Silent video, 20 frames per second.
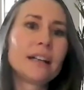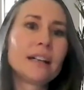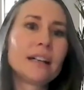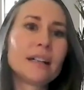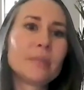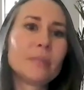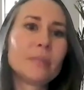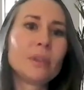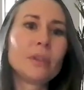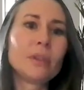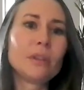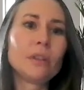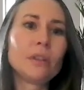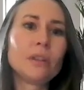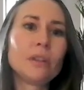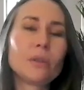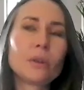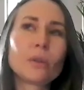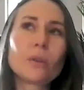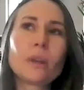Um,
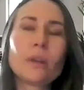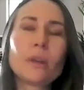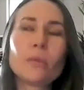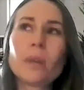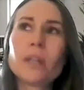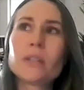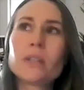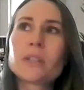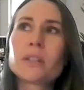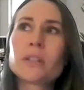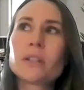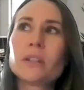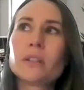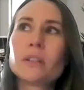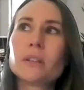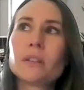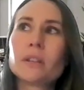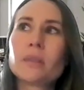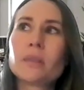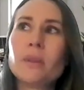you know, a great way
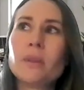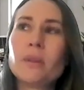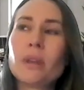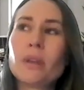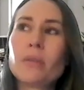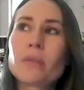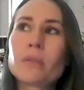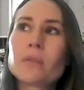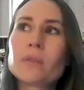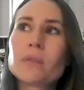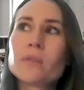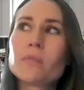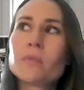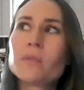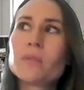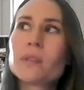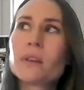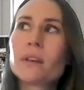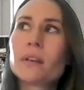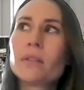to communicate with
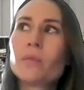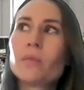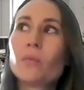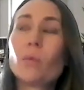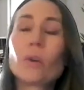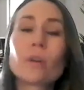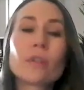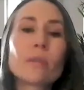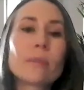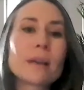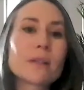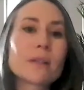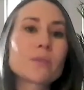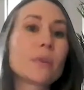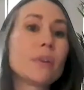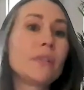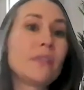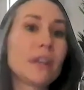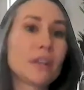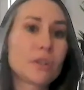consumers on what are the
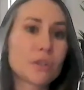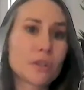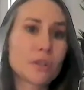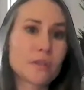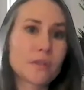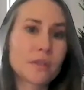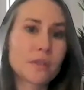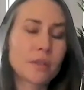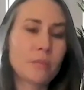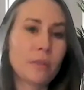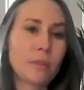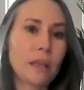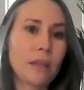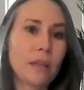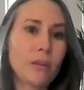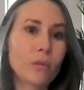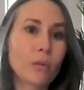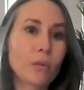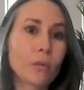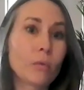best renovations to
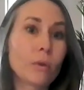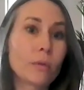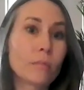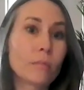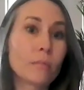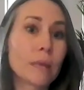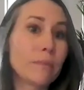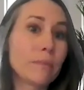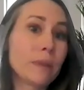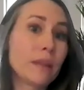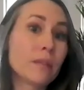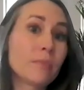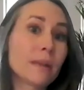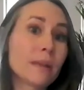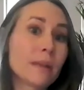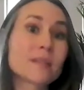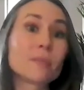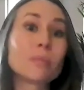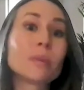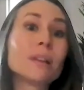make or what might be the
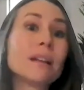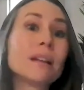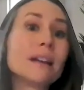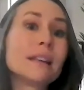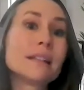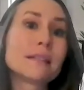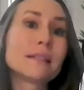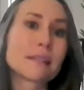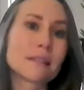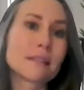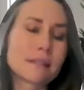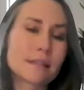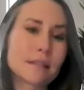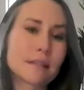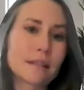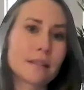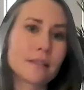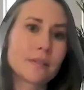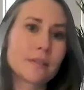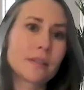best appliances
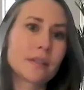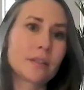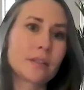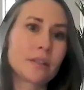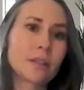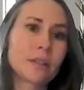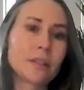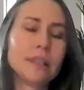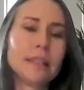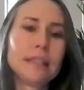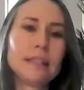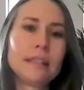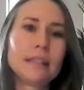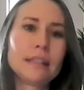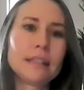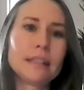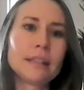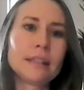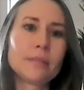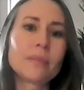to consider,
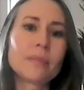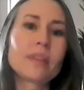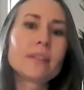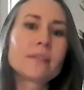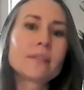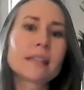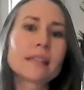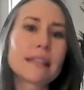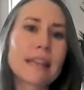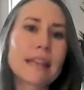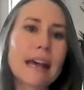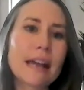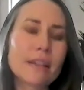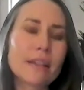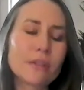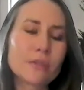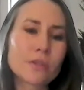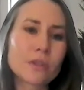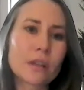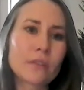um, things like
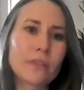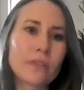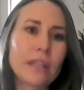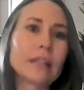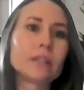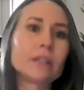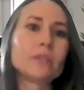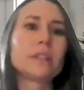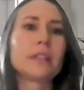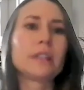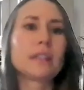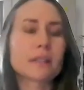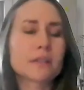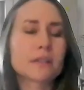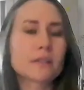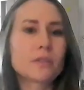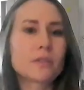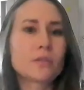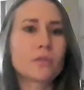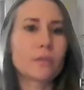that. And there's a lot of
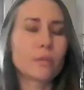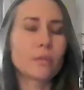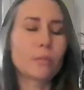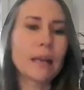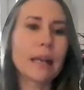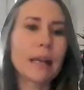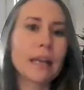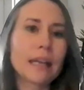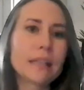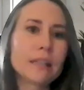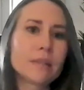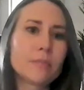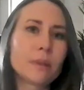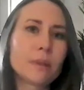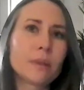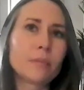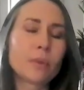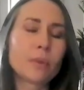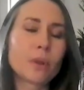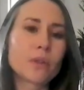analytics driven behind it,
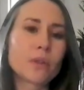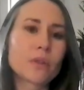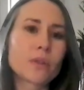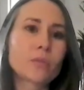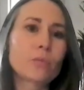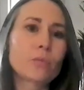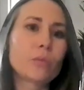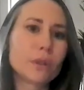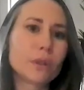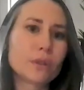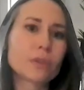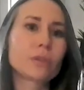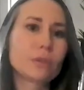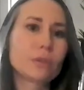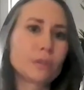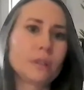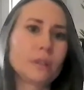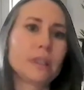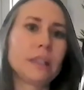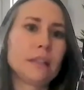but it puts the
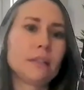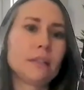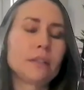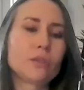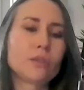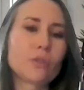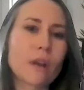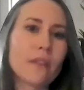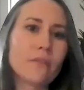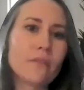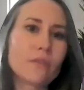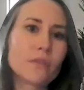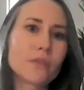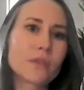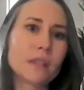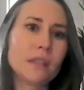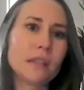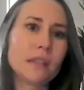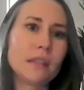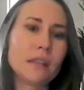realtor in the
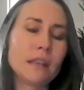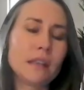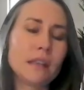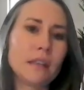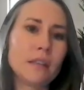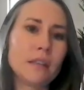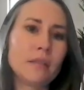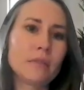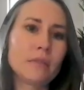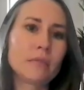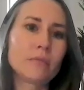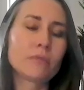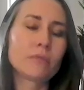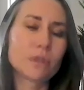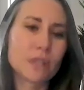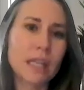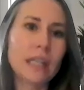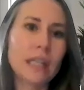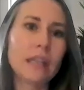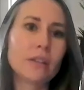driver's seat in
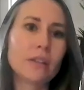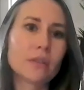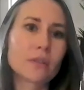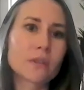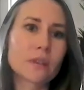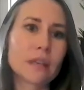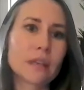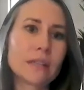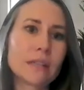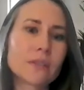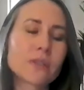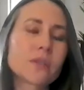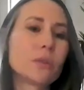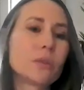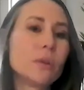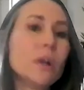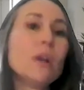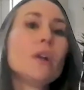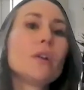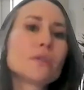retaining those clients.
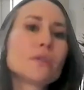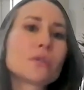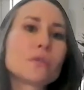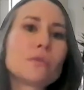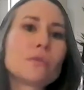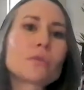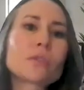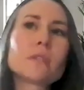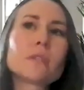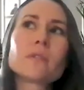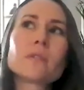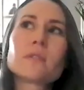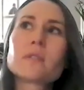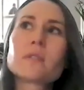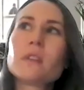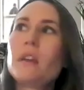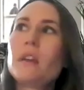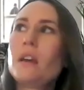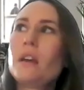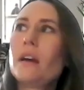So
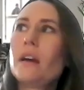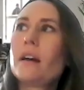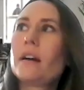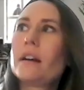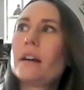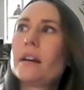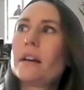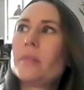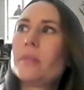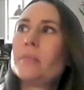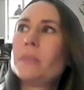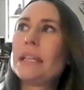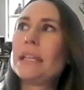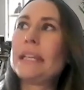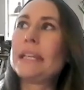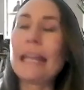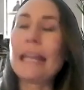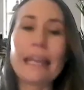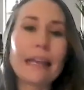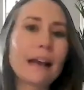solutions um,
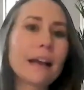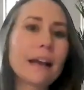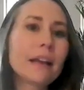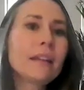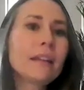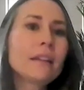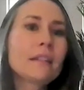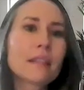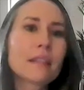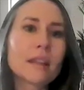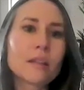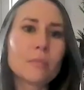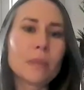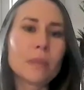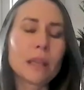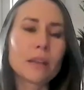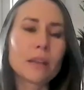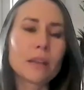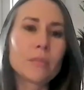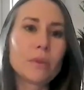in AI that
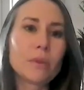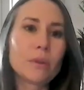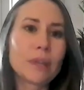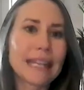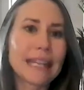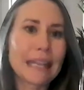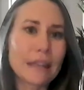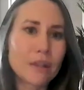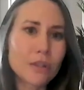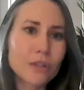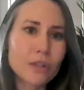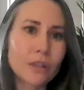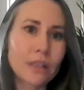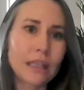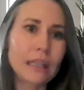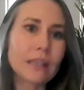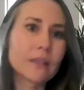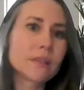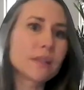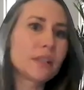make
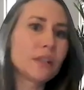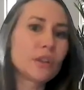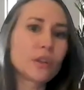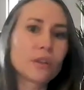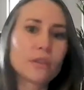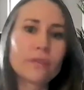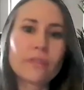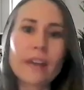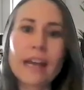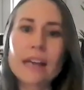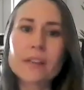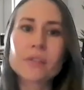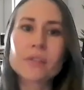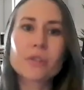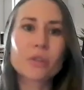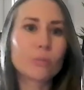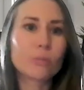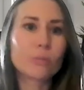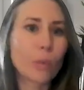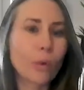communication easier,
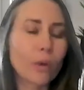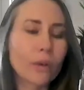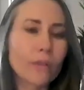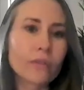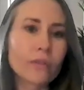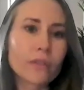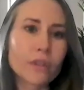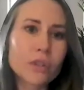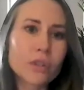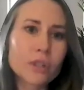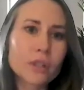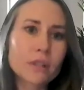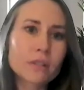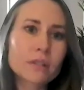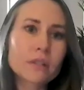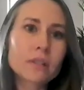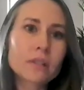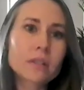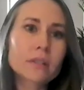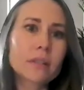faster, more
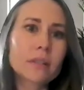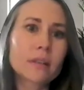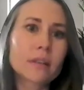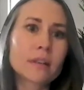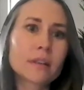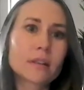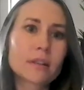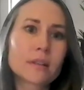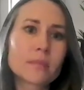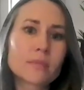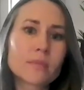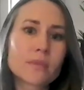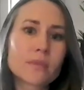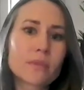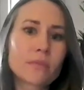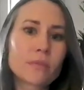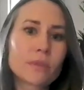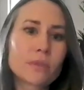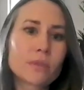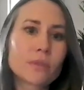efficient. Um,
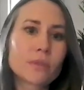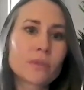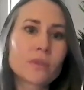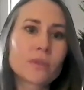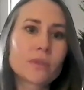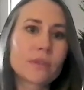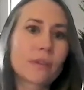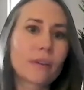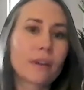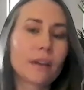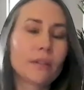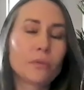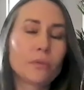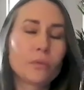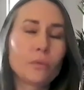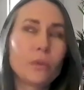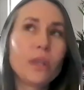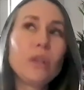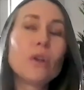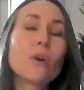so that realtors, uh,
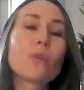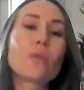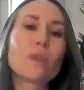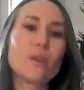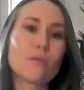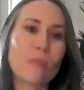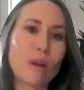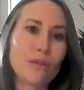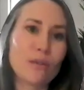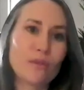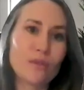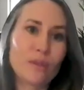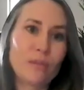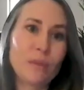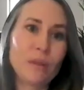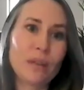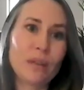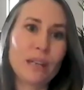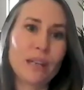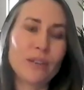we know the amount of
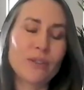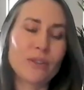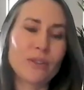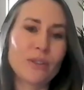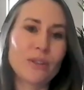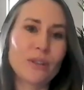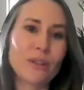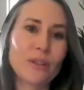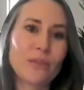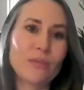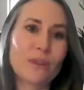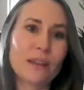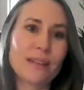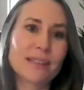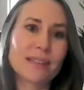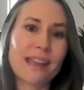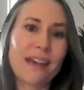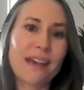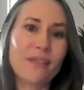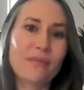communication that you
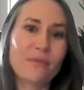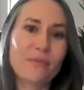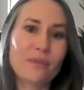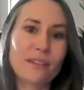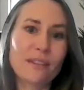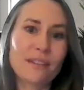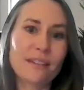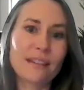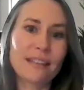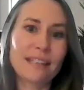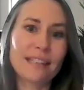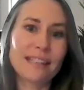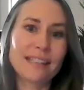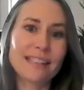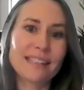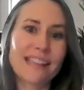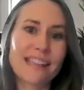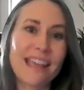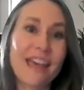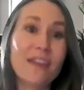guys have with
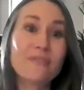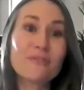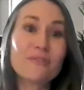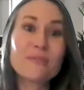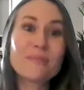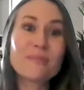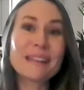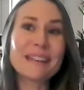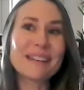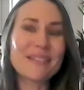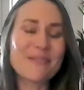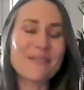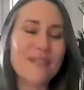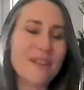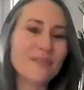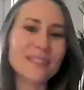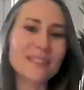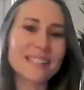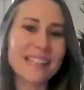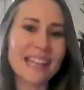clients every minute of
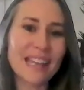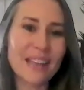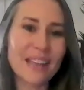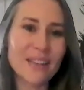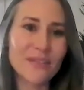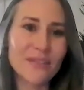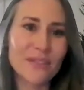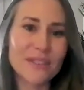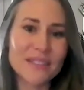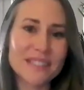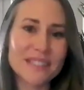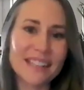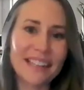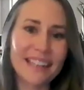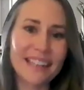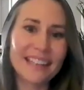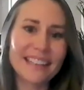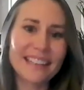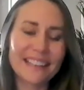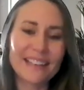every day, it feels
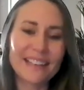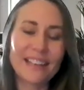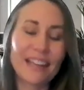like.